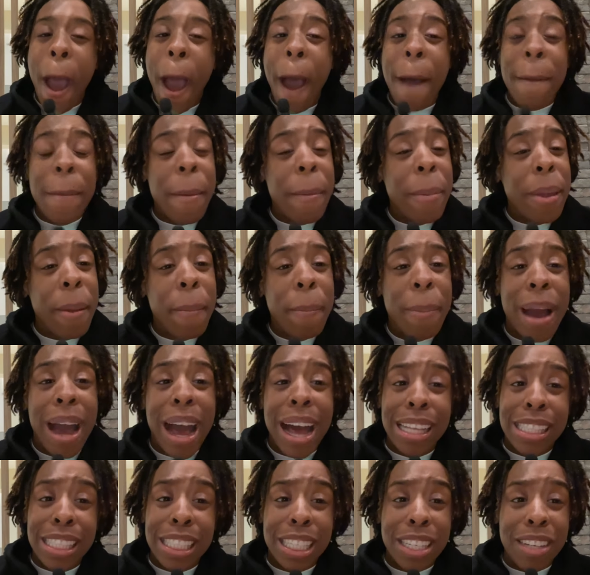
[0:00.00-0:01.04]
I'm gonna be
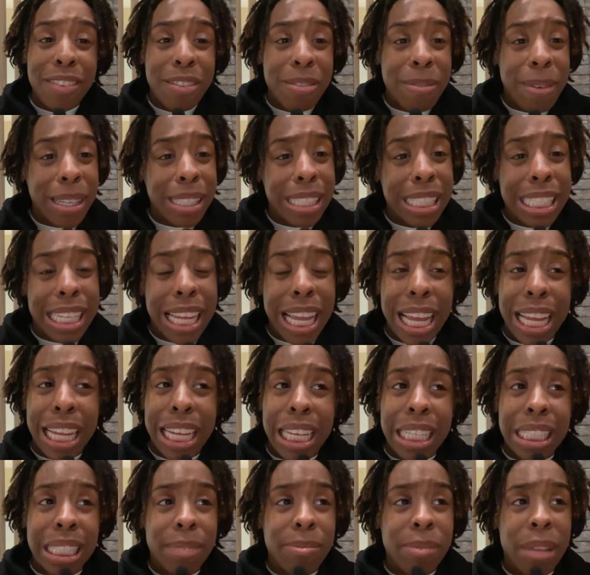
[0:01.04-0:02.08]
positive about today
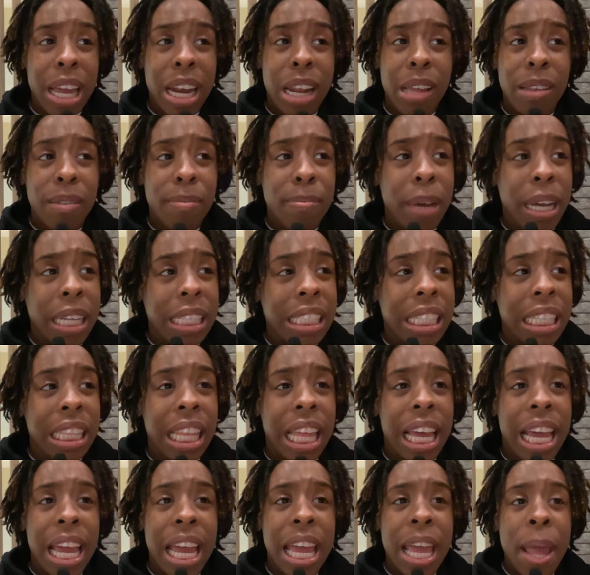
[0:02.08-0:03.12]
because I'm not about to
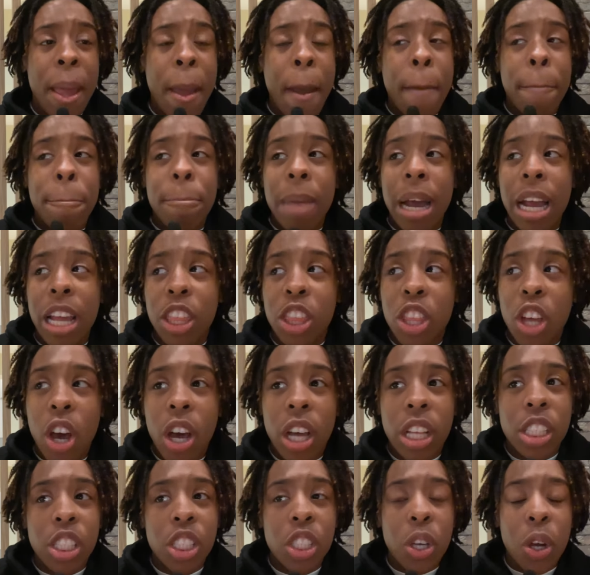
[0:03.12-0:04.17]
let my
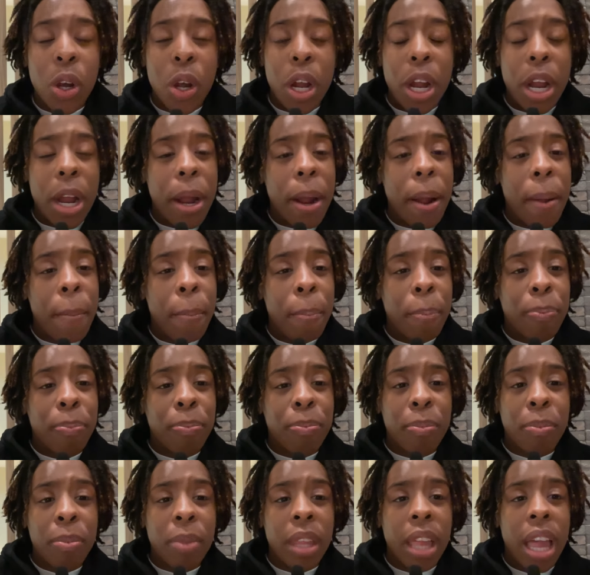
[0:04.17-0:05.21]
thoughts or
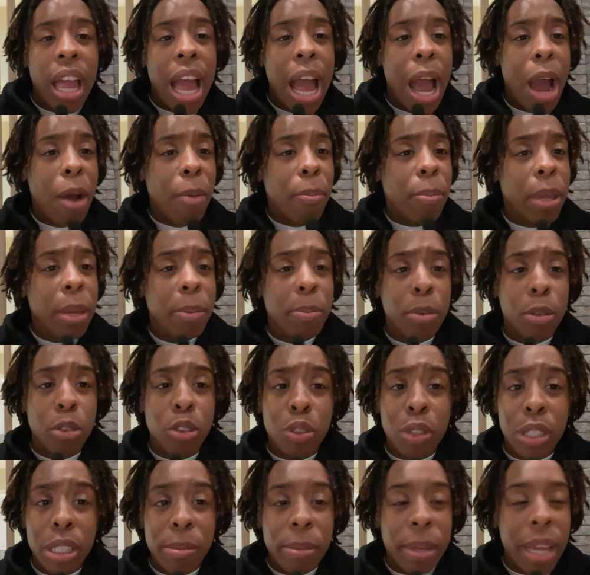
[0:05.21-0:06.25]
how people
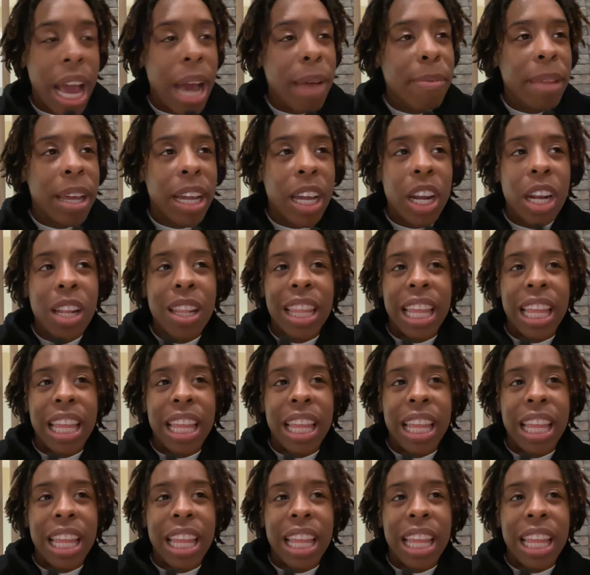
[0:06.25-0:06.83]
treat me. I'm not gonna